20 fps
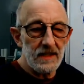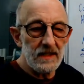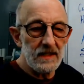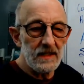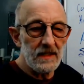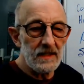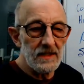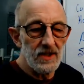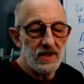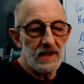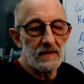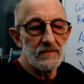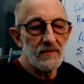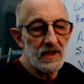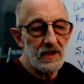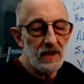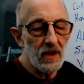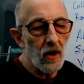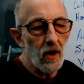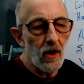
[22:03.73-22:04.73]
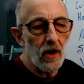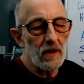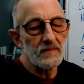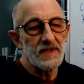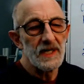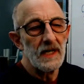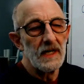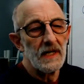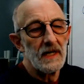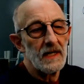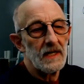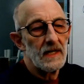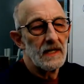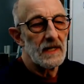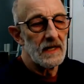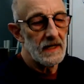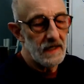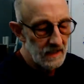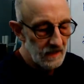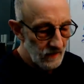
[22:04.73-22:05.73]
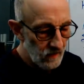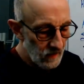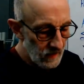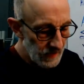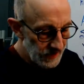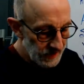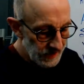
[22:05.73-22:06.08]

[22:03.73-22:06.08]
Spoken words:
consumption of carbs was